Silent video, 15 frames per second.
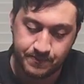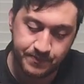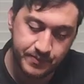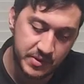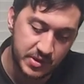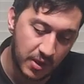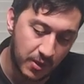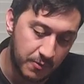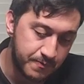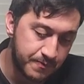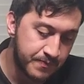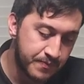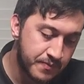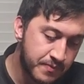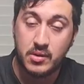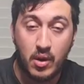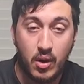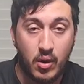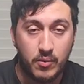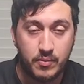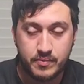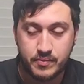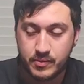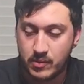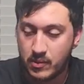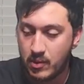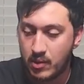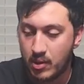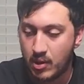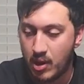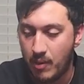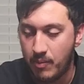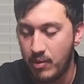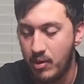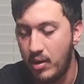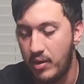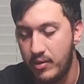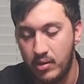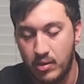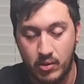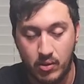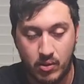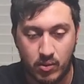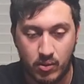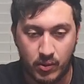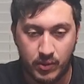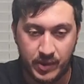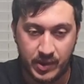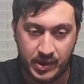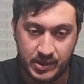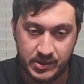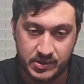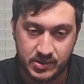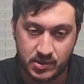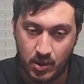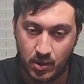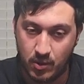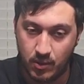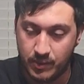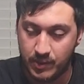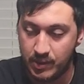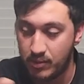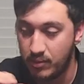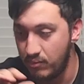So, oh, couple other little cool thingies. So the